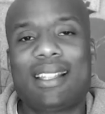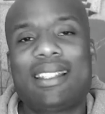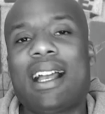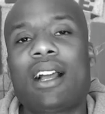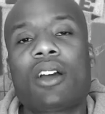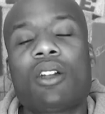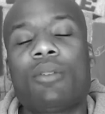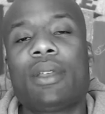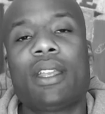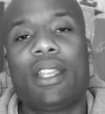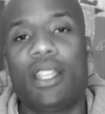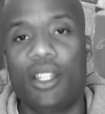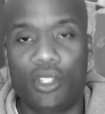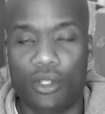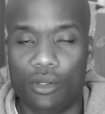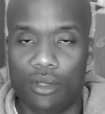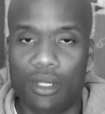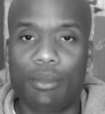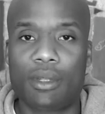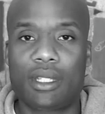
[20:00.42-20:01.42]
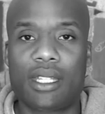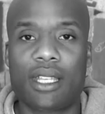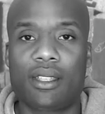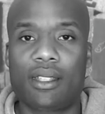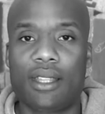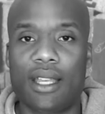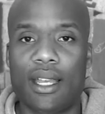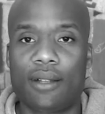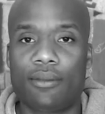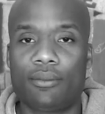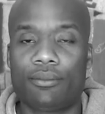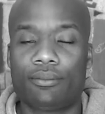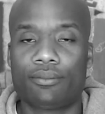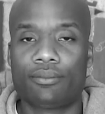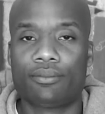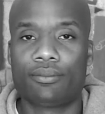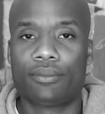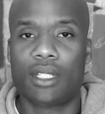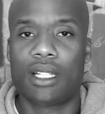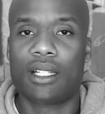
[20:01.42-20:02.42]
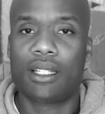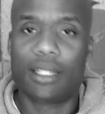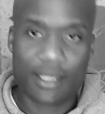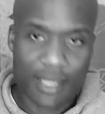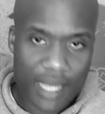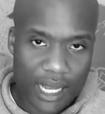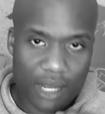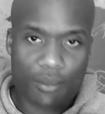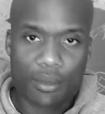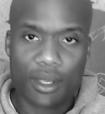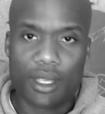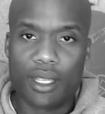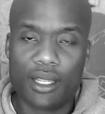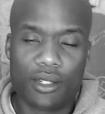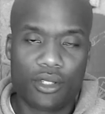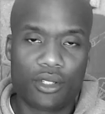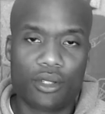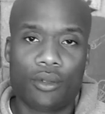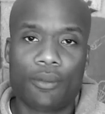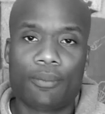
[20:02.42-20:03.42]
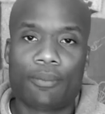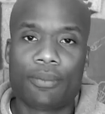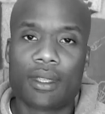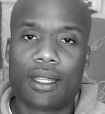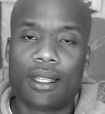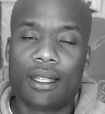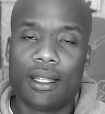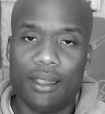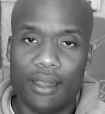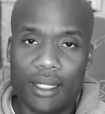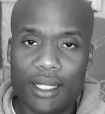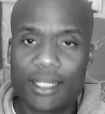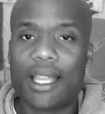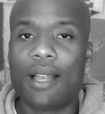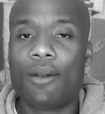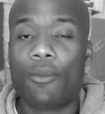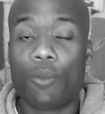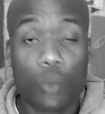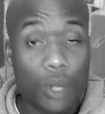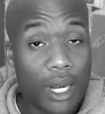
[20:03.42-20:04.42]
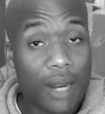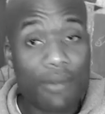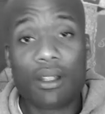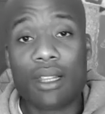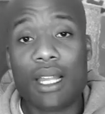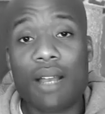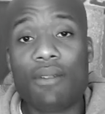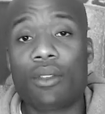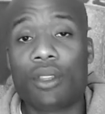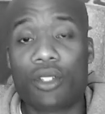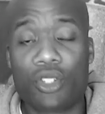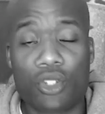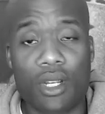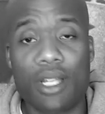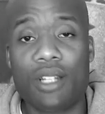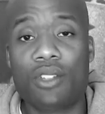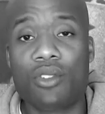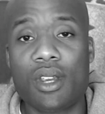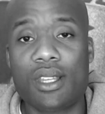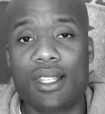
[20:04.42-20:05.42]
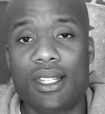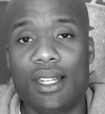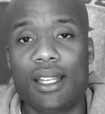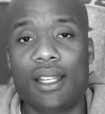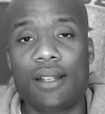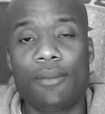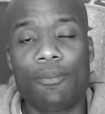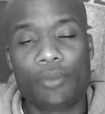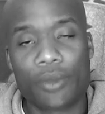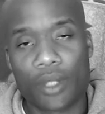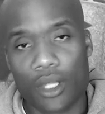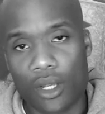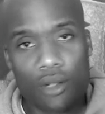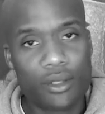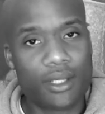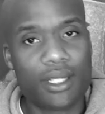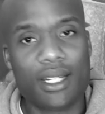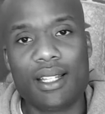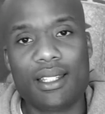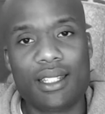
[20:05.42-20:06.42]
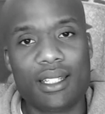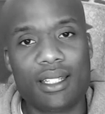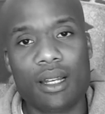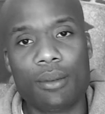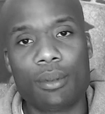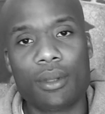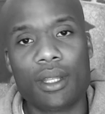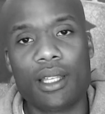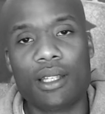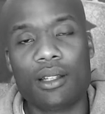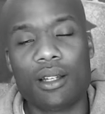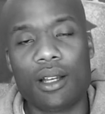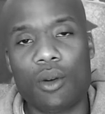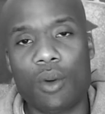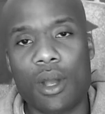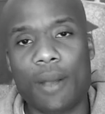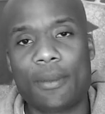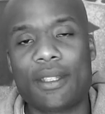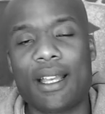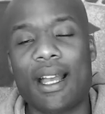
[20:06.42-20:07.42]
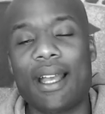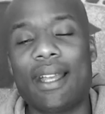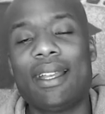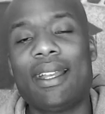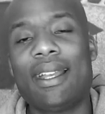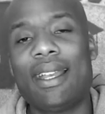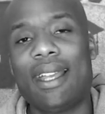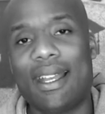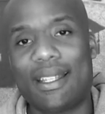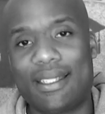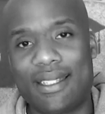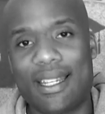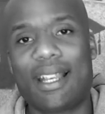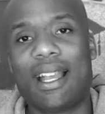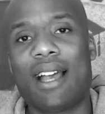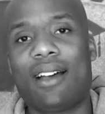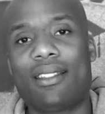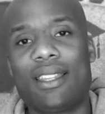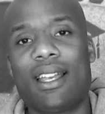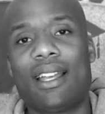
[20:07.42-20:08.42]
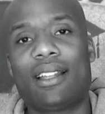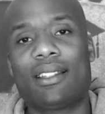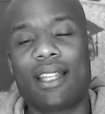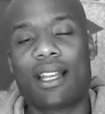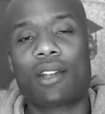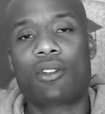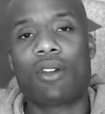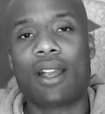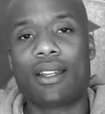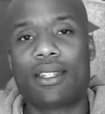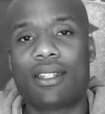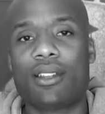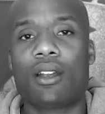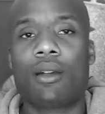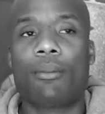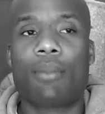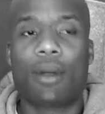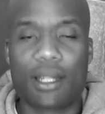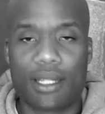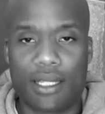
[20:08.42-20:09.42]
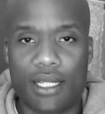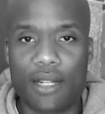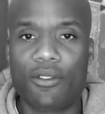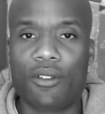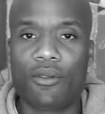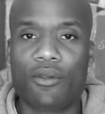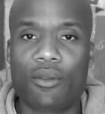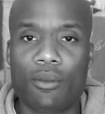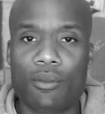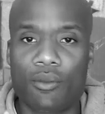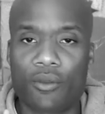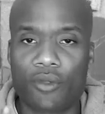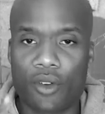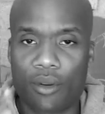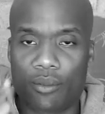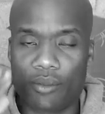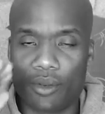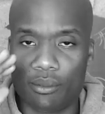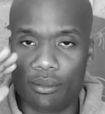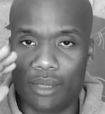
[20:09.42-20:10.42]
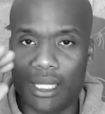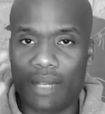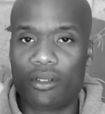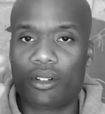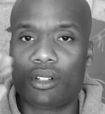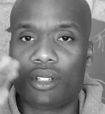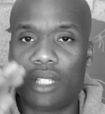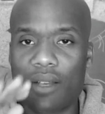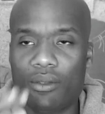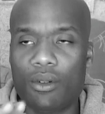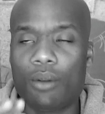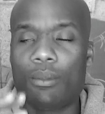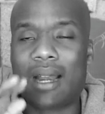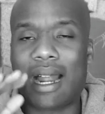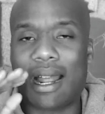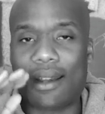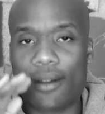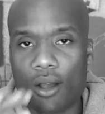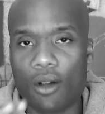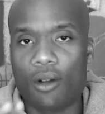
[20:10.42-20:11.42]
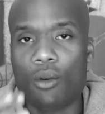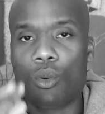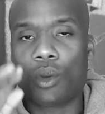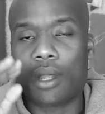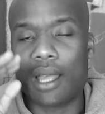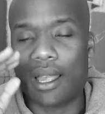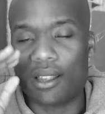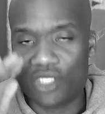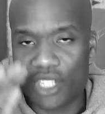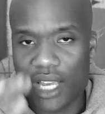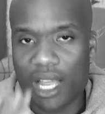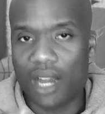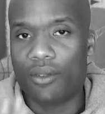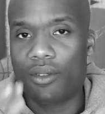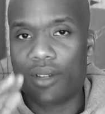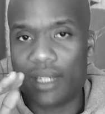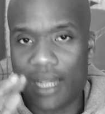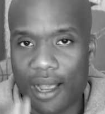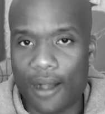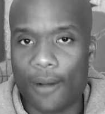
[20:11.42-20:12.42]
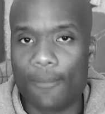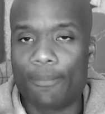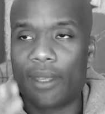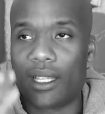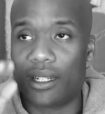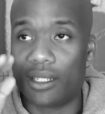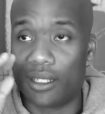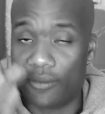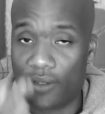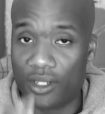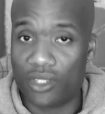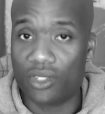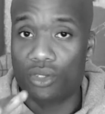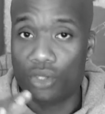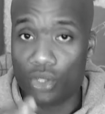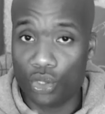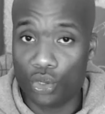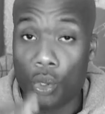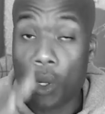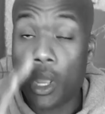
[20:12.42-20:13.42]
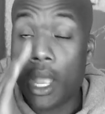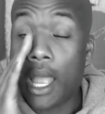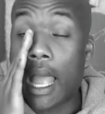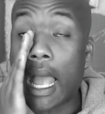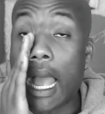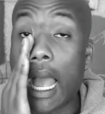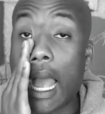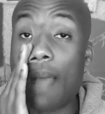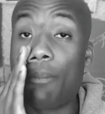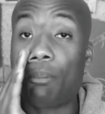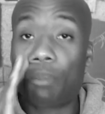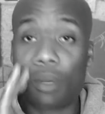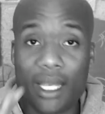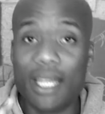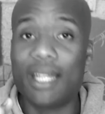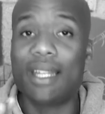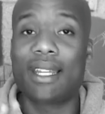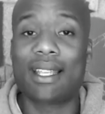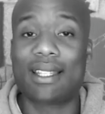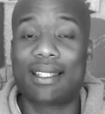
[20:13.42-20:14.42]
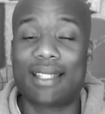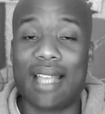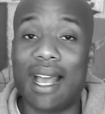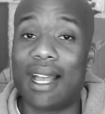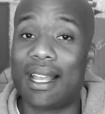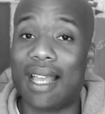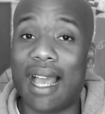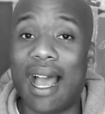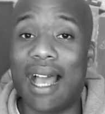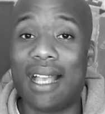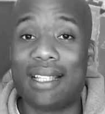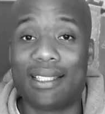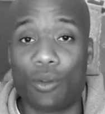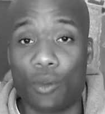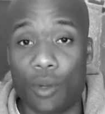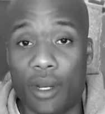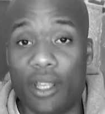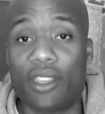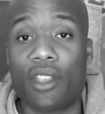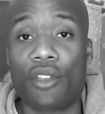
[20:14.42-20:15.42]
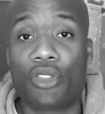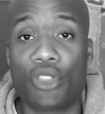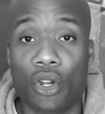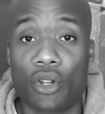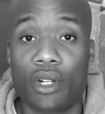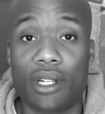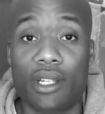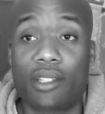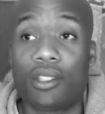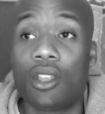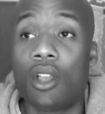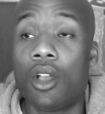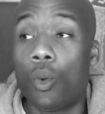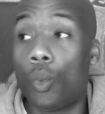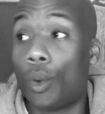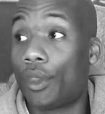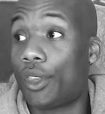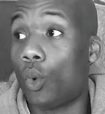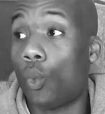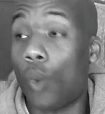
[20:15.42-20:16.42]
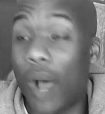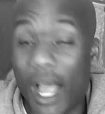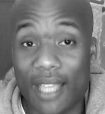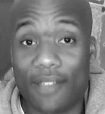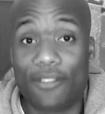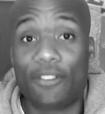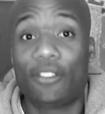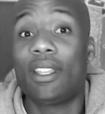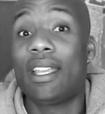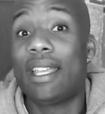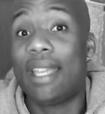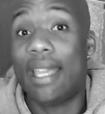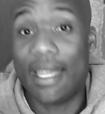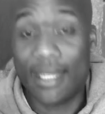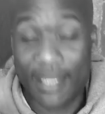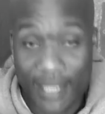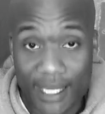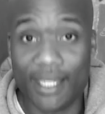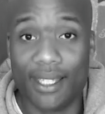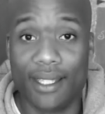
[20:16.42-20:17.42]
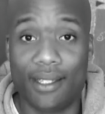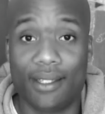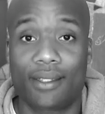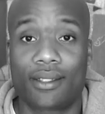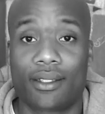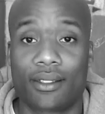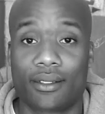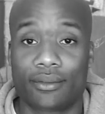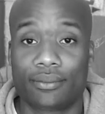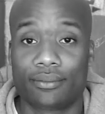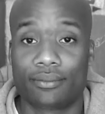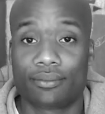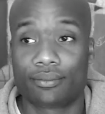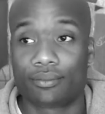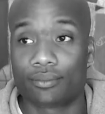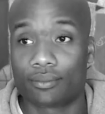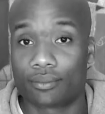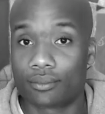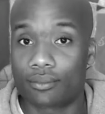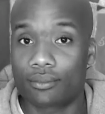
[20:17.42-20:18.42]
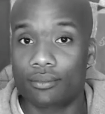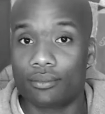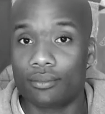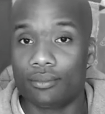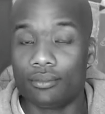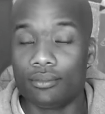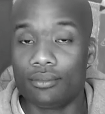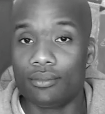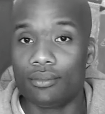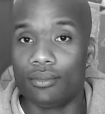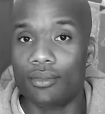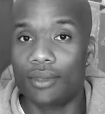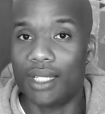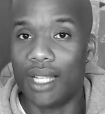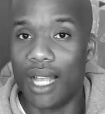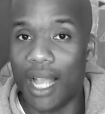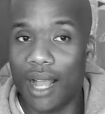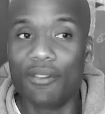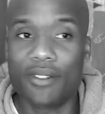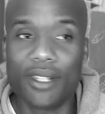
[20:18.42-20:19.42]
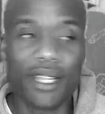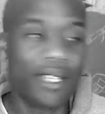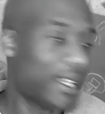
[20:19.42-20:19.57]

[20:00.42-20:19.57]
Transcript: not going to be an issue. Let me tell you that. It's not going to be an issue. Look at whatever level that you're interested in. Go to the NCAA website and check out that criteria. But it's different from level to level. But I know without a shadow of a doubt, in Division II, I played against that guys who were in their 30s with a wife and kids. I've done